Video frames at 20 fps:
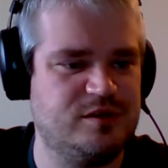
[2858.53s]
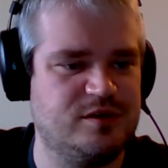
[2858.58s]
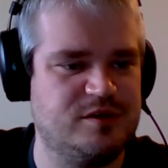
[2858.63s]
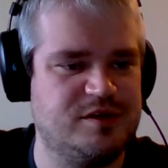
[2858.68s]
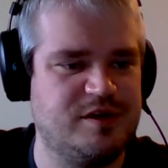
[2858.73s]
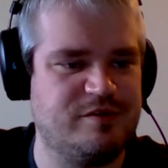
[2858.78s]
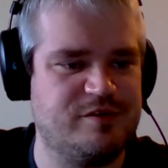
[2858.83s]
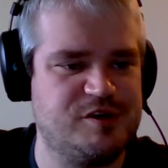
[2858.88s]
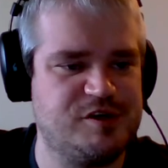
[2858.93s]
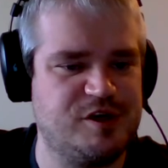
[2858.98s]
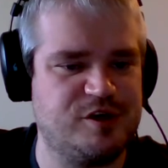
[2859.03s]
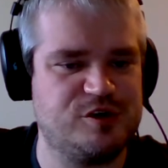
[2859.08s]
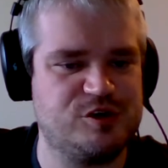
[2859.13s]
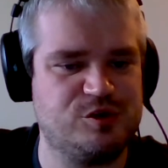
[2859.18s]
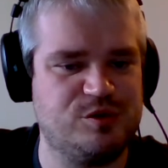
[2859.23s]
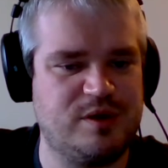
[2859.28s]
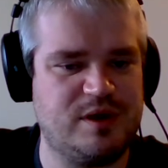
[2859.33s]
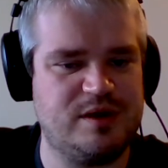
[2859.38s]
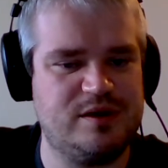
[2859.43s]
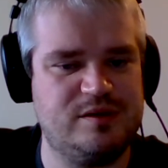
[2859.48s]
the Devastator
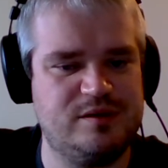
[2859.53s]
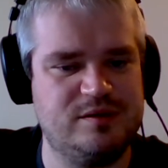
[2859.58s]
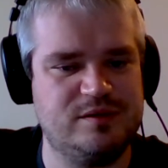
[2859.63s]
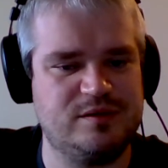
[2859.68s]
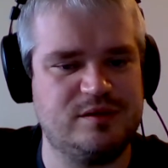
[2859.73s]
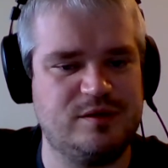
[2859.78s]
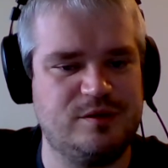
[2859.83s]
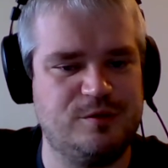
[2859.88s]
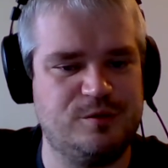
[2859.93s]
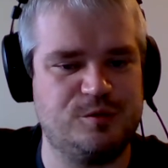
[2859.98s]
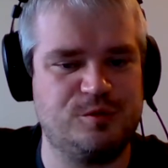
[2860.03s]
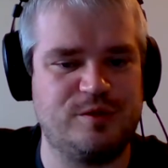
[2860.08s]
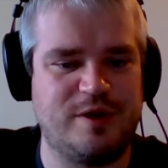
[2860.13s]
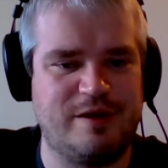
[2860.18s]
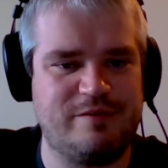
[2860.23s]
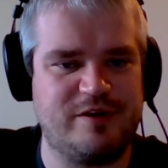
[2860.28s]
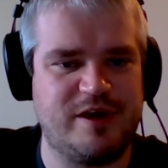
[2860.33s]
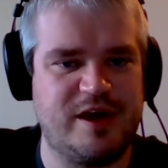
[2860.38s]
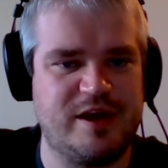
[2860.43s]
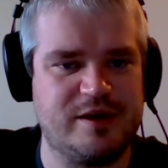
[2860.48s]
Squad, or
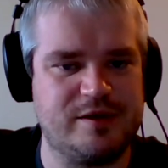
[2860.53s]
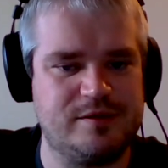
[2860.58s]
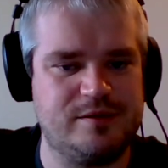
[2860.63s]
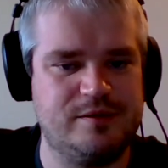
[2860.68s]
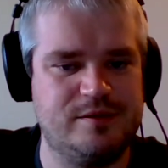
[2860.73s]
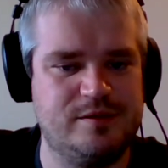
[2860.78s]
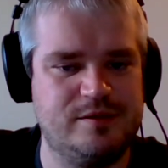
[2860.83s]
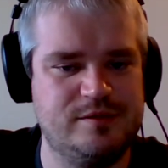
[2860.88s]
Grav Cannon.